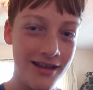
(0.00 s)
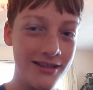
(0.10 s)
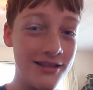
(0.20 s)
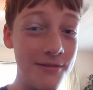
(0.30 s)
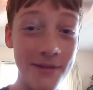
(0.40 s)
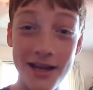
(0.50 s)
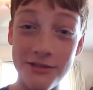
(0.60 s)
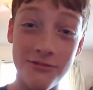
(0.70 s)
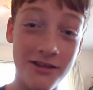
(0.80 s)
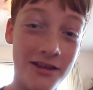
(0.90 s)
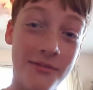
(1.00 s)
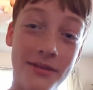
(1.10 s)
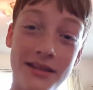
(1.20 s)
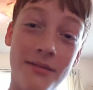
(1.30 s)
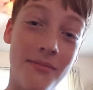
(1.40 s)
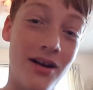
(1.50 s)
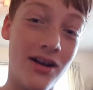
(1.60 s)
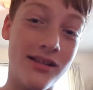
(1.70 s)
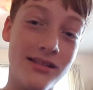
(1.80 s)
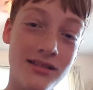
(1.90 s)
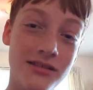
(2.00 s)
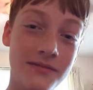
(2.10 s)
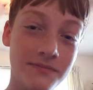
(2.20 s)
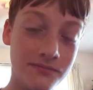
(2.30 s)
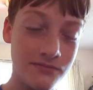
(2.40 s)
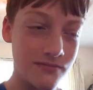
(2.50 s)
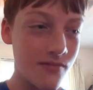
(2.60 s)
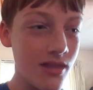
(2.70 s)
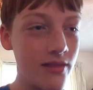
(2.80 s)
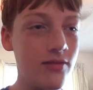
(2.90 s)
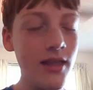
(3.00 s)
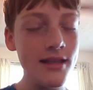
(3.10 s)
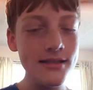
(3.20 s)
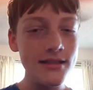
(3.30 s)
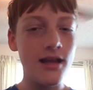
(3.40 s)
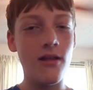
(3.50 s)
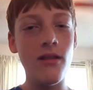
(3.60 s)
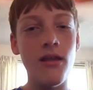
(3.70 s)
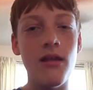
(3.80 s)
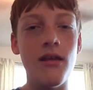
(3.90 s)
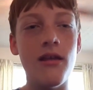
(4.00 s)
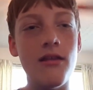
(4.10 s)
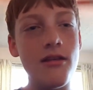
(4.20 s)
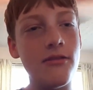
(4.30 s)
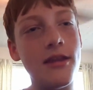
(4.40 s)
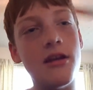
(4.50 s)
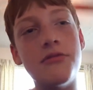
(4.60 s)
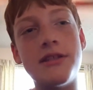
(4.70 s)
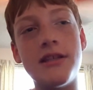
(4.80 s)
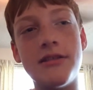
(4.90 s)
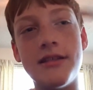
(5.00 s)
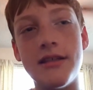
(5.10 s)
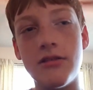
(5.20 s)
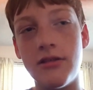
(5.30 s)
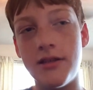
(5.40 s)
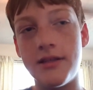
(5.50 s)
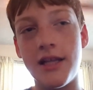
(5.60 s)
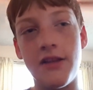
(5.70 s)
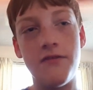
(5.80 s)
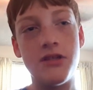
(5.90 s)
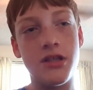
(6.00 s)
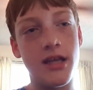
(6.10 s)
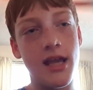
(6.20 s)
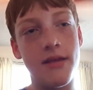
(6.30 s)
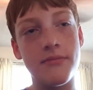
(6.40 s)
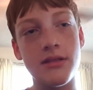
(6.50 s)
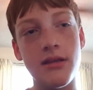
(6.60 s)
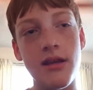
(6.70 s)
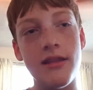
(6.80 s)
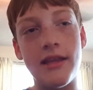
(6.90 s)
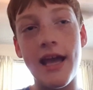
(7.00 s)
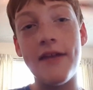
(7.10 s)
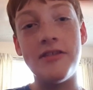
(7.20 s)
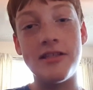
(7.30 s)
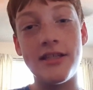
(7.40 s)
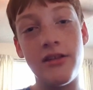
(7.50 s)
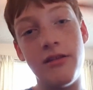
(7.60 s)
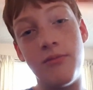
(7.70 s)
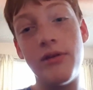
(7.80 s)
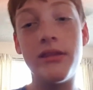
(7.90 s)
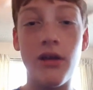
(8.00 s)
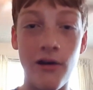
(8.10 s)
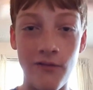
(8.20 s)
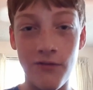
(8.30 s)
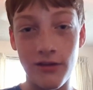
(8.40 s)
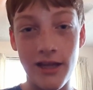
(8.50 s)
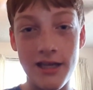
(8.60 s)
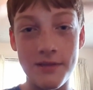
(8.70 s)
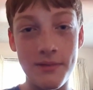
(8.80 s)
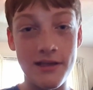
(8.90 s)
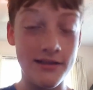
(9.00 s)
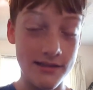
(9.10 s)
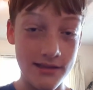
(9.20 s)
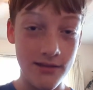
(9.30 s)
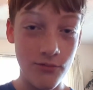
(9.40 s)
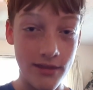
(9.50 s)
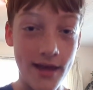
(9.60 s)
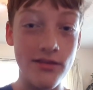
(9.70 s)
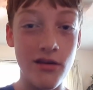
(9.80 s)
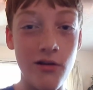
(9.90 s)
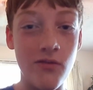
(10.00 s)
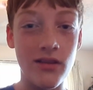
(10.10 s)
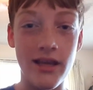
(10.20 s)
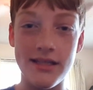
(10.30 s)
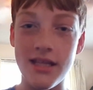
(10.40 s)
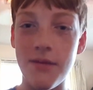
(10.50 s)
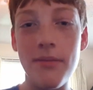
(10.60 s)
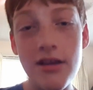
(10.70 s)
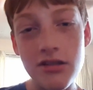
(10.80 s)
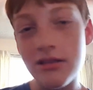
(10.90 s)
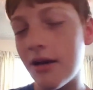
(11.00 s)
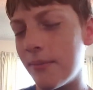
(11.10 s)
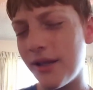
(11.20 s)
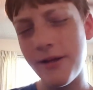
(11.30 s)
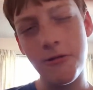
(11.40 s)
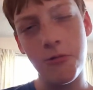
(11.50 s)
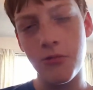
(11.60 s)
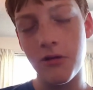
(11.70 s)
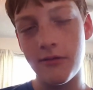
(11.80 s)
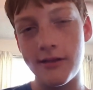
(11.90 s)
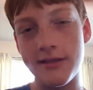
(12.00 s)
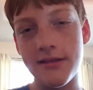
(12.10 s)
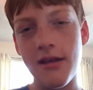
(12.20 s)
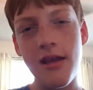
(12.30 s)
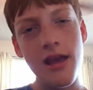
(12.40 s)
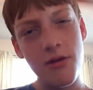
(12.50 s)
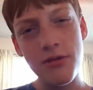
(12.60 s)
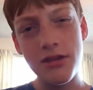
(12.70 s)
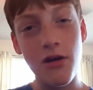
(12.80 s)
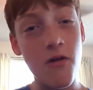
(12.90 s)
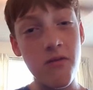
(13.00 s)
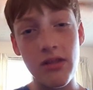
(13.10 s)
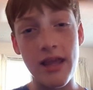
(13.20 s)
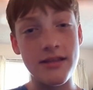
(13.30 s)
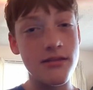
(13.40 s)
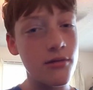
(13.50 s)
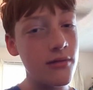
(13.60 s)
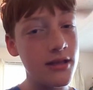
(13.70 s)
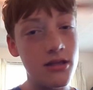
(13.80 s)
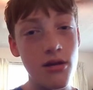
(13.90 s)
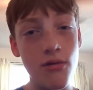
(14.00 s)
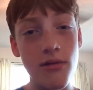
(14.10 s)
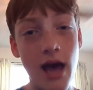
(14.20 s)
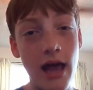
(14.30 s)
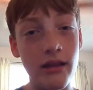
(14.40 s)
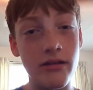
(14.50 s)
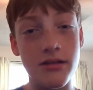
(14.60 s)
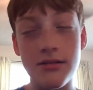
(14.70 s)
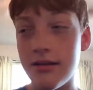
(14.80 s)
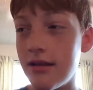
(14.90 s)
So you might as well get them in the box. They don't sell single Intellivision games. They have to sell them with the overlays, because without the overlays they'd be just completely worthless. And with the overlays they're only $2.